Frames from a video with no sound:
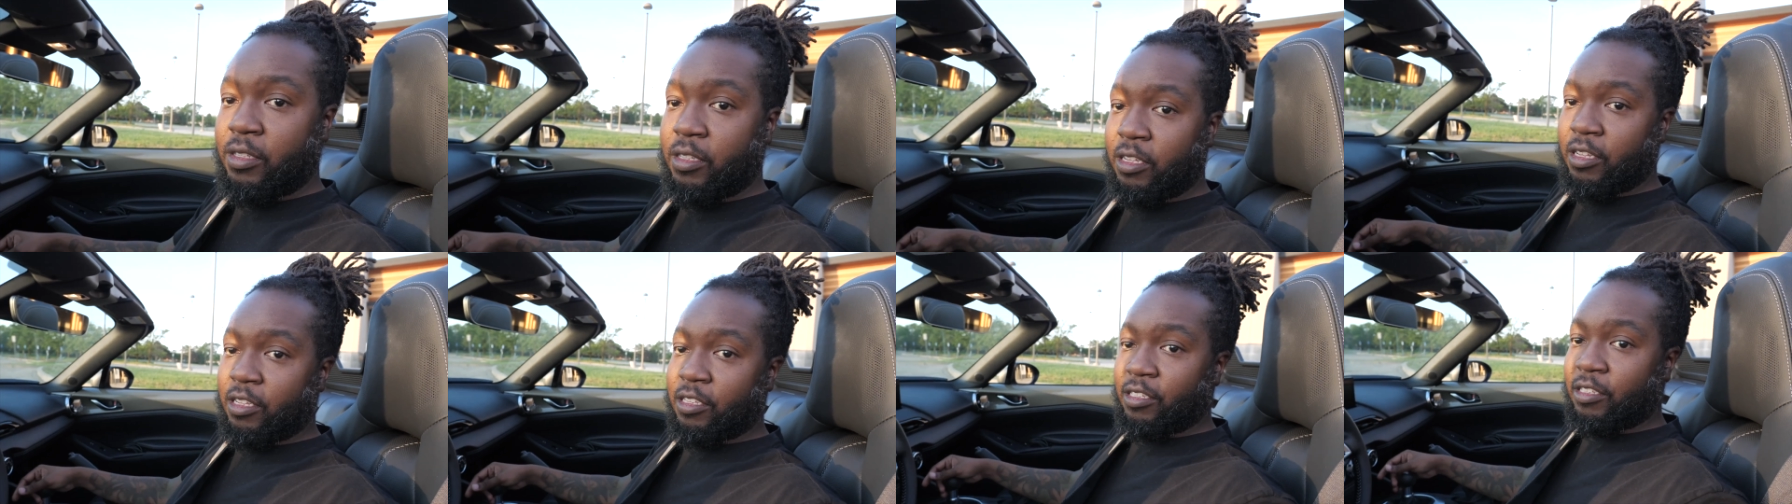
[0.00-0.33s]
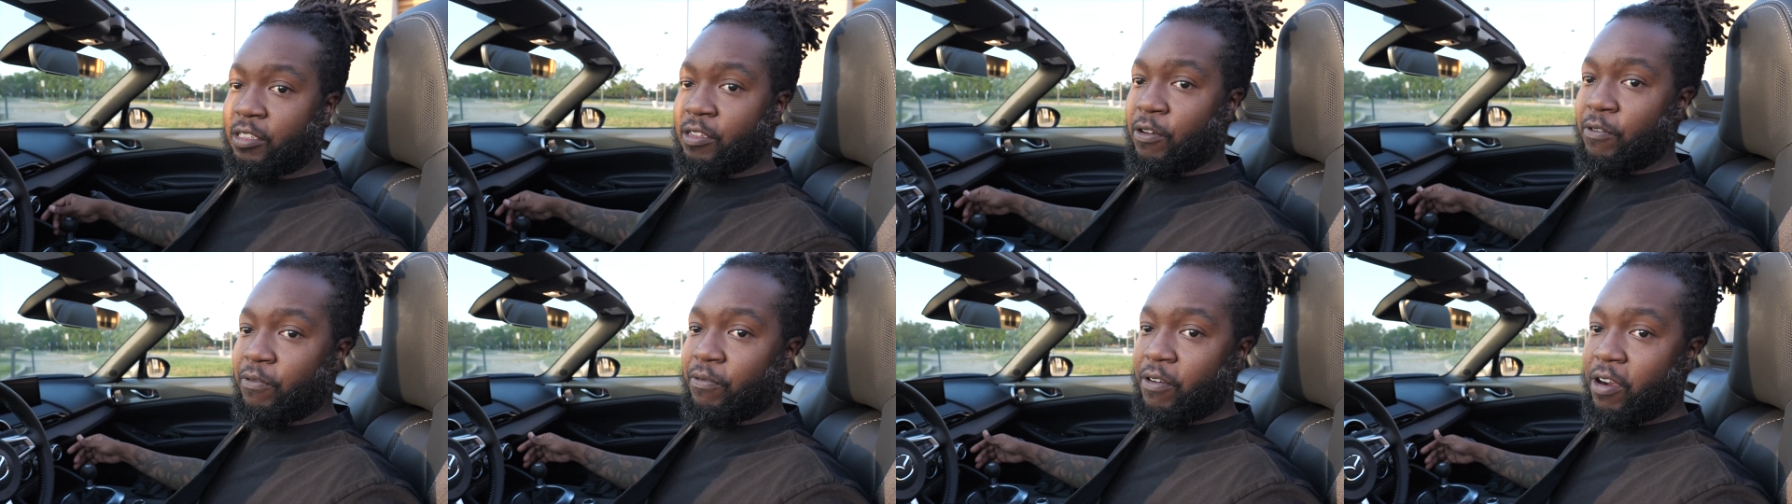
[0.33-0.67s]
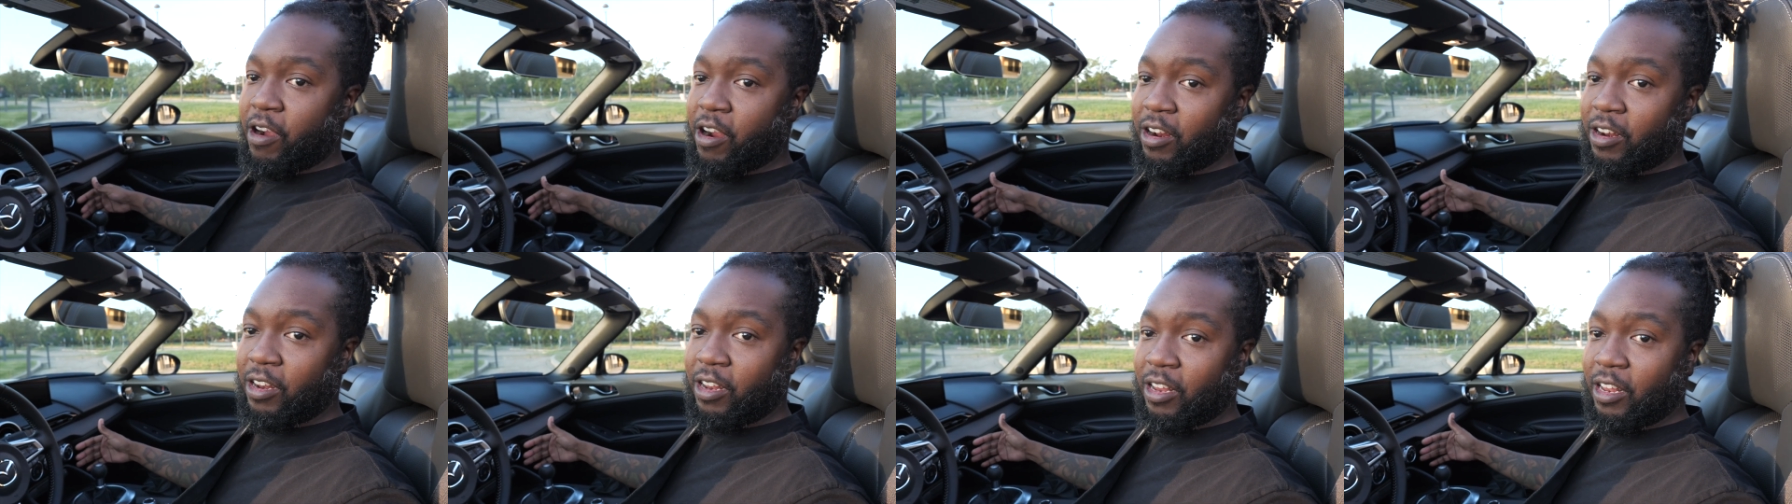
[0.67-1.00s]
And so
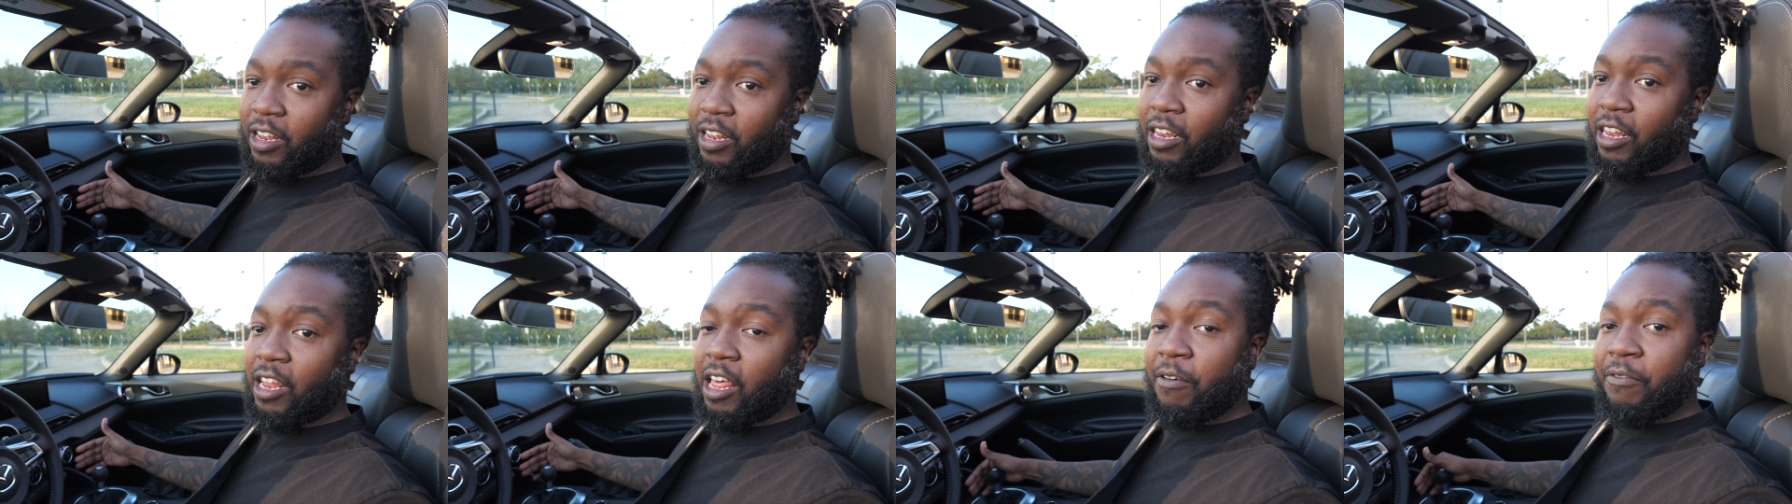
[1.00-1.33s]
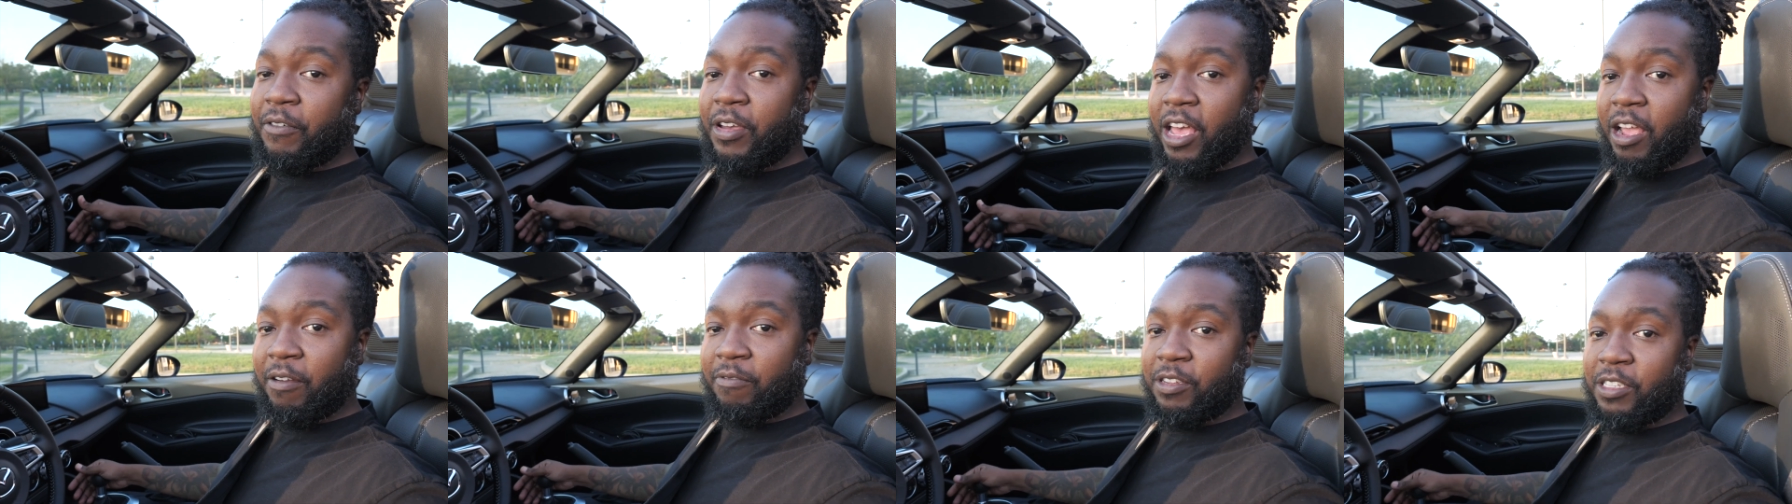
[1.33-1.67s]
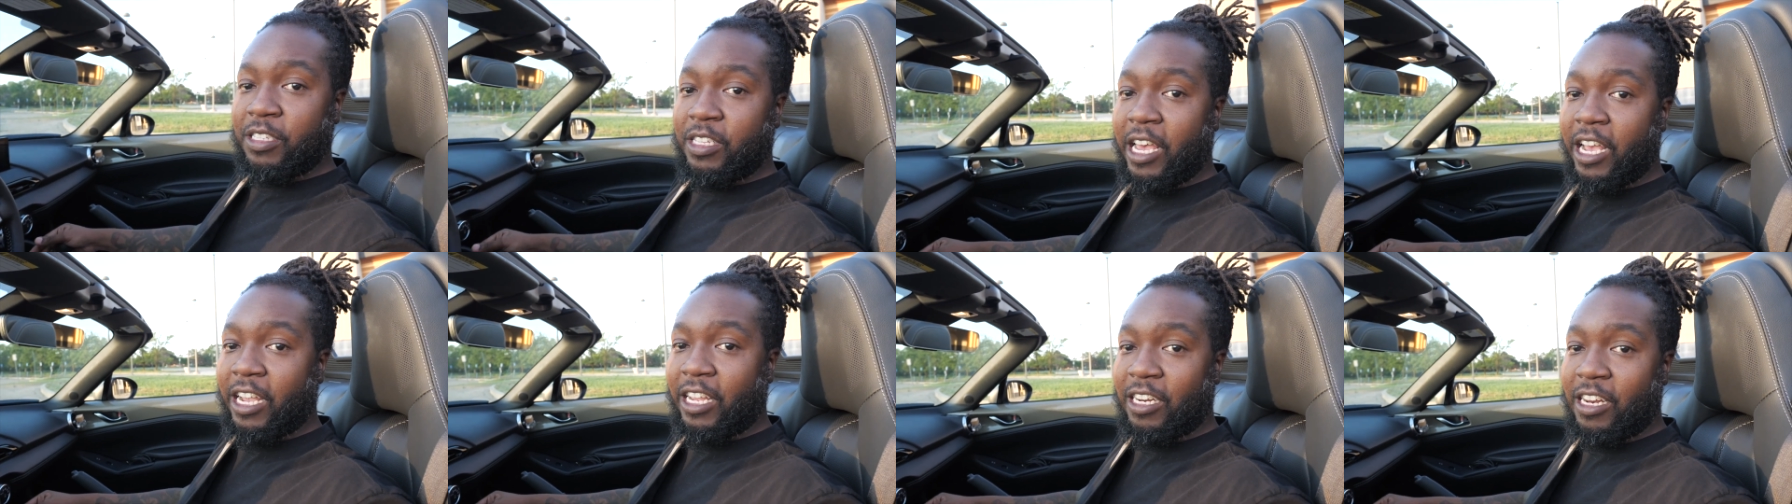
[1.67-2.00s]
far, loving every
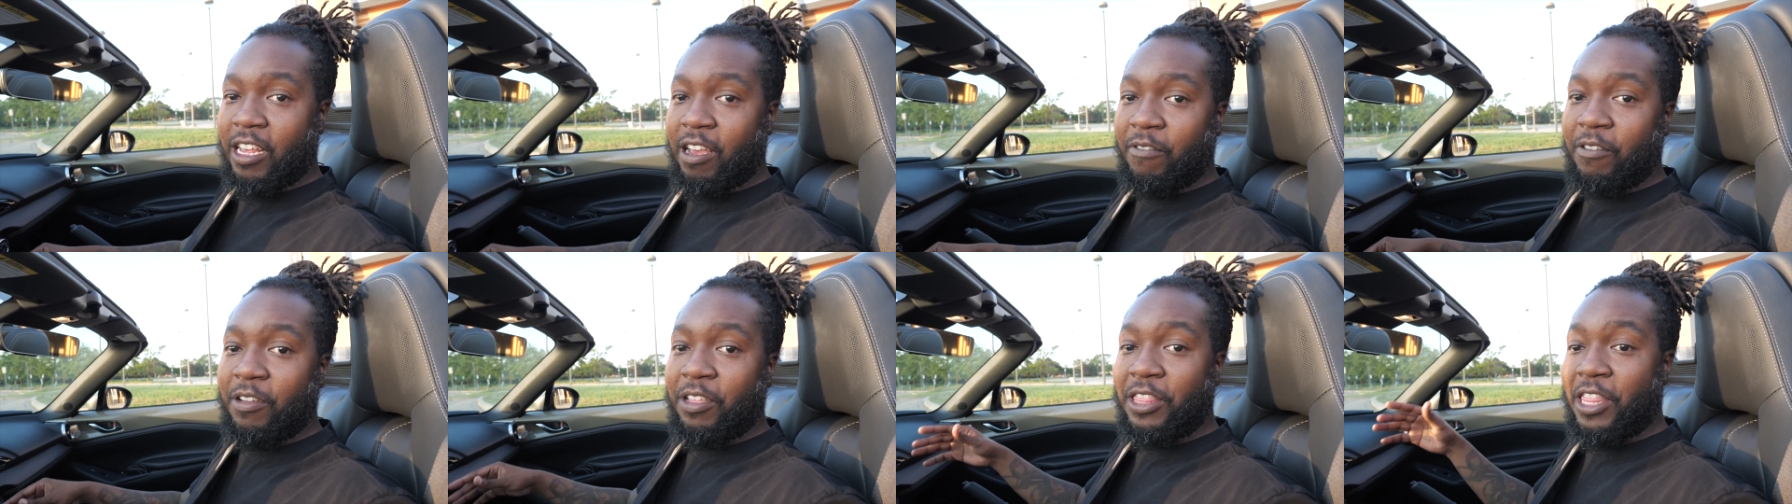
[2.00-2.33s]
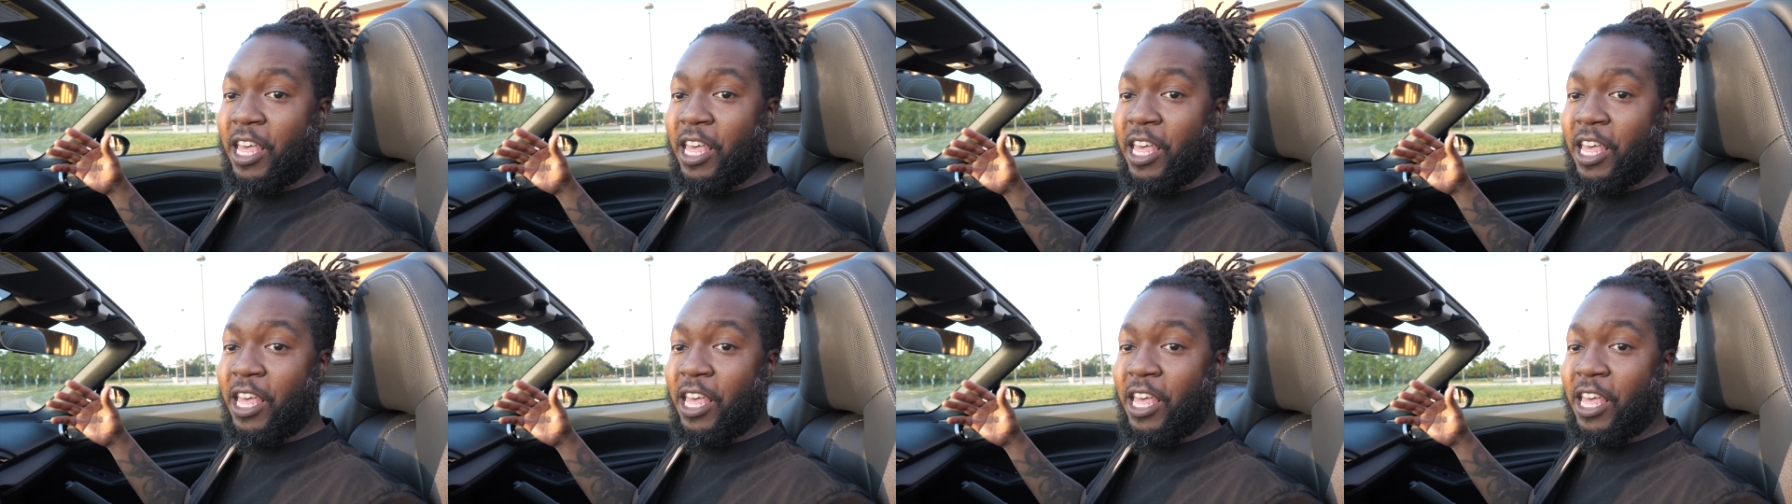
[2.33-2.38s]
second of it.